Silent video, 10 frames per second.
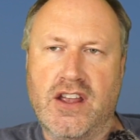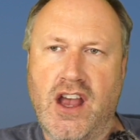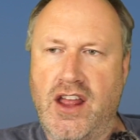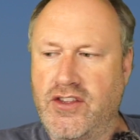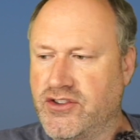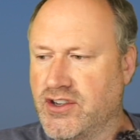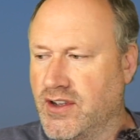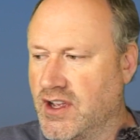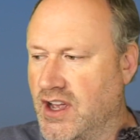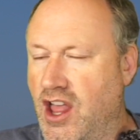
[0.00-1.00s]
And
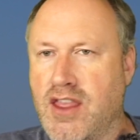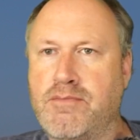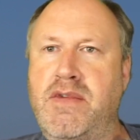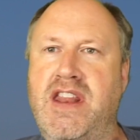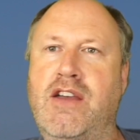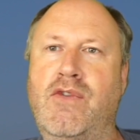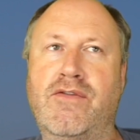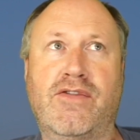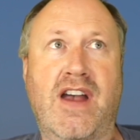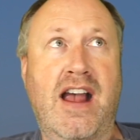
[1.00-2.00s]
at the minute
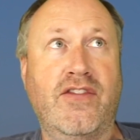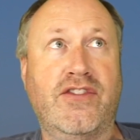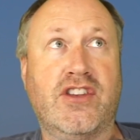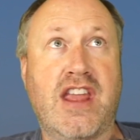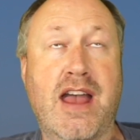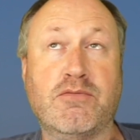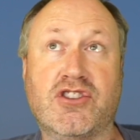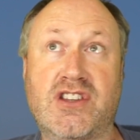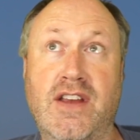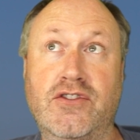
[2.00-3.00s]
we've had CAP
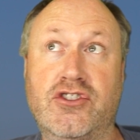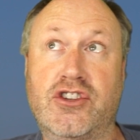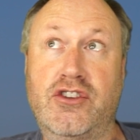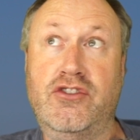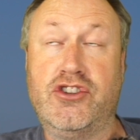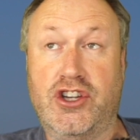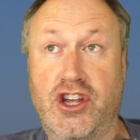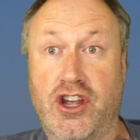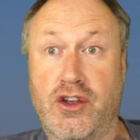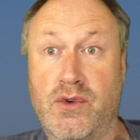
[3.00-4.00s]

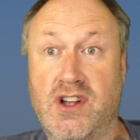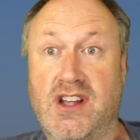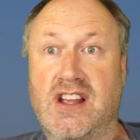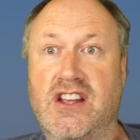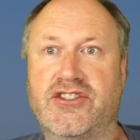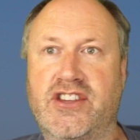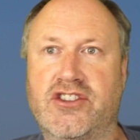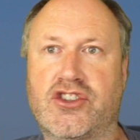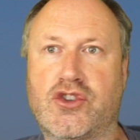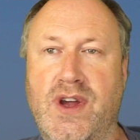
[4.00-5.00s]
722
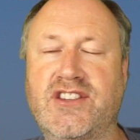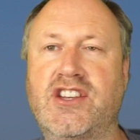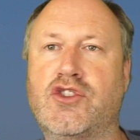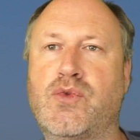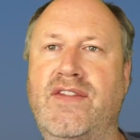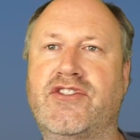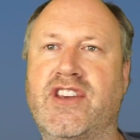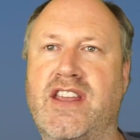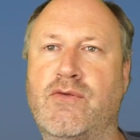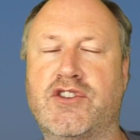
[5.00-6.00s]
since
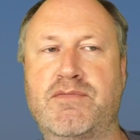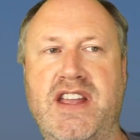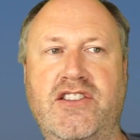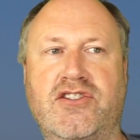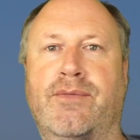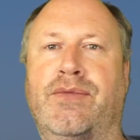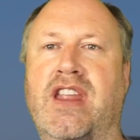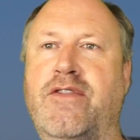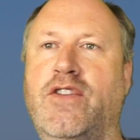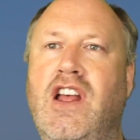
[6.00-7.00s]
2020, which means,
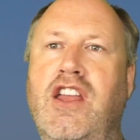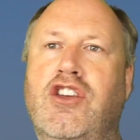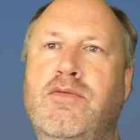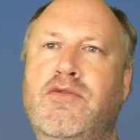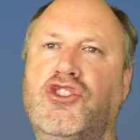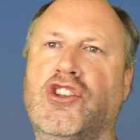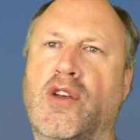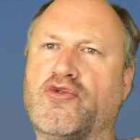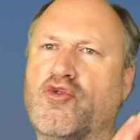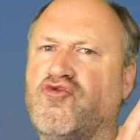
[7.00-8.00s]
if you like, commercial ops was